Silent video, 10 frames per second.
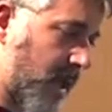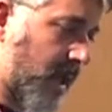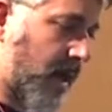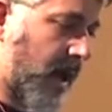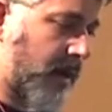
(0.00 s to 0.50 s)

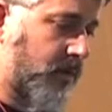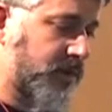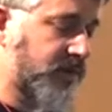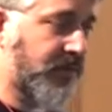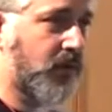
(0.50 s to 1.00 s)
uh, I
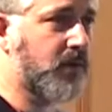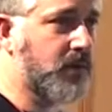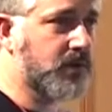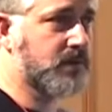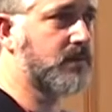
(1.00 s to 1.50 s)
want to
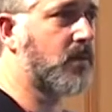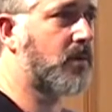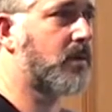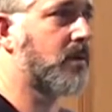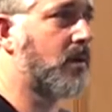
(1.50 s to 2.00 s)
focus
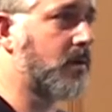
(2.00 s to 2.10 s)
more